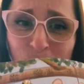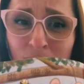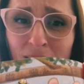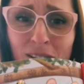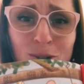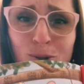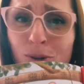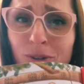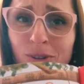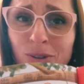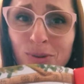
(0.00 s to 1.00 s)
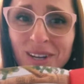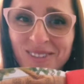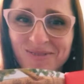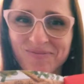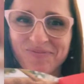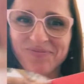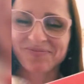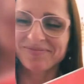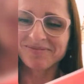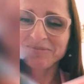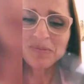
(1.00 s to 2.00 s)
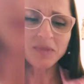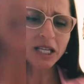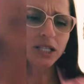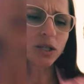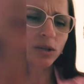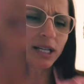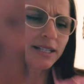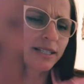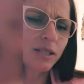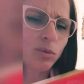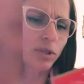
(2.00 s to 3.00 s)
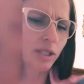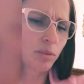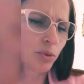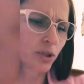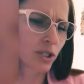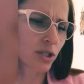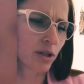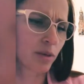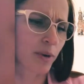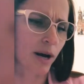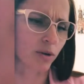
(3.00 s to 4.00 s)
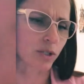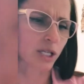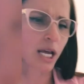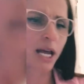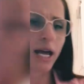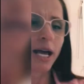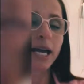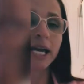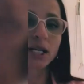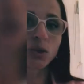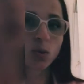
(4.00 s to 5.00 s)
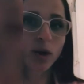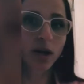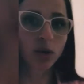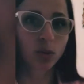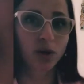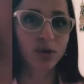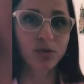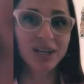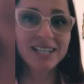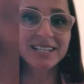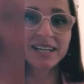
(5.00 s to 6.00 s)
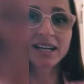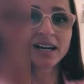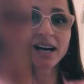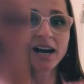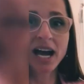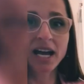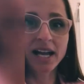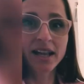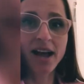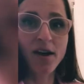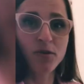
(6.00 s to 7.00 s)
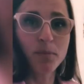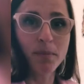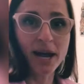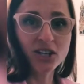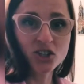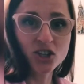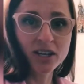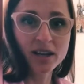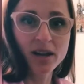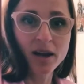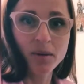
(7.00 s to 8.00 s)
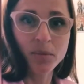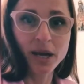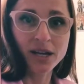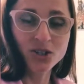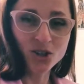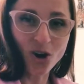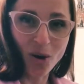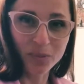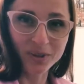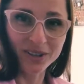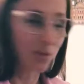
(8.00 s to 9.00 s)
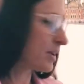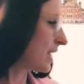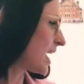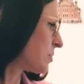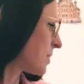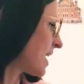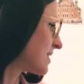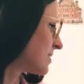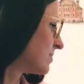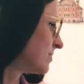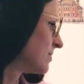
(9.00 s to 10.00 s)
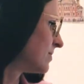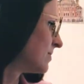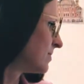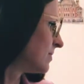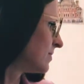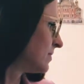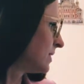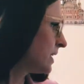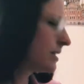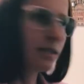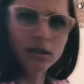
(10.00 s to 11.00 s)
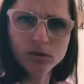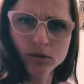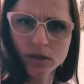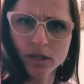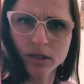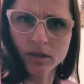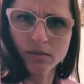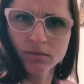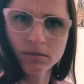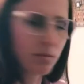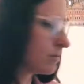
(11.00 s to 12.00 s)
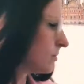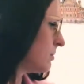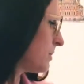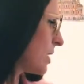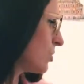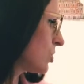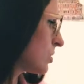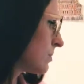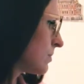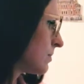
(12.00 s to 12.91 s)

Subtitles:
when he is only 3. So let's see what the book is all about. And while we're reading, I'll have matching page open on my iPad. Let's see who this is. Mouse?